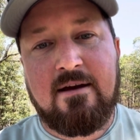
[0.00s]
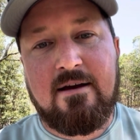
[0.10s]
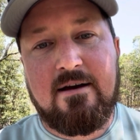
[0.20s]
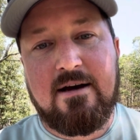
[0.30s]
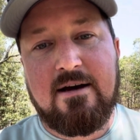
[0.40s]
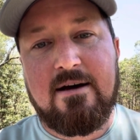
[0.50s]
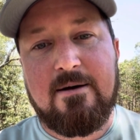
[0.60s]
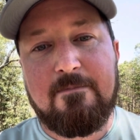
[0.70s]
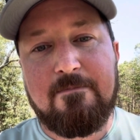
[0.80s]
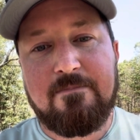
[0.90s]

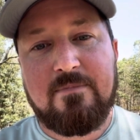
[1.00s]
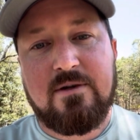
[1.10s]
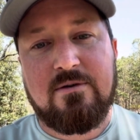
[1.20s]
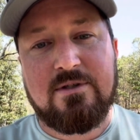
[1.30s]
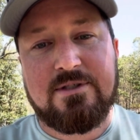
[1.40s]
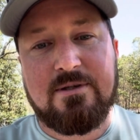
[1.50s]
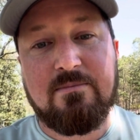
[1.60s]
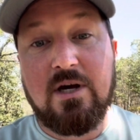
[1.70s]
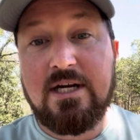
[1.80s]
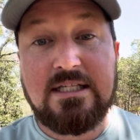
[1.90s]
or
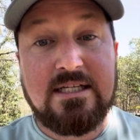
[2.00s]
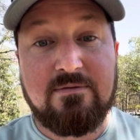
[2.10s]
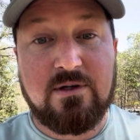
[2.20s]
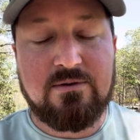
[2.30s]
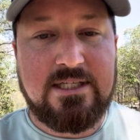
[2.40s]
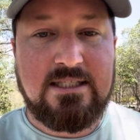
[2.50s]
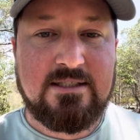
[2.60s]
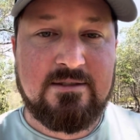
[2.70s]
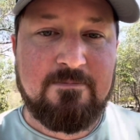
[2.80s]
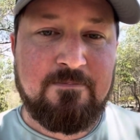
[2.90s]
some learning
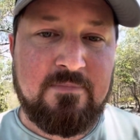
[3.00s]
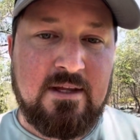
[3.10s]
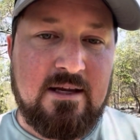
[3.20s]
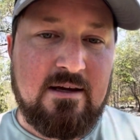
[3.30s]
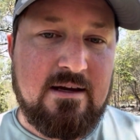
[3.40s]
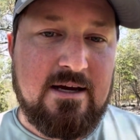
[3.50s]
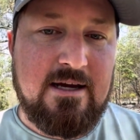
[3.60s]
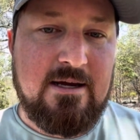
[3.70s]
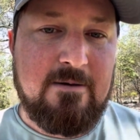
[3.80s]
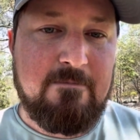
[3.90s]
difficulties.
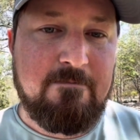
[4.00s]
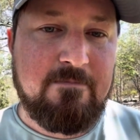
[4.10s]
And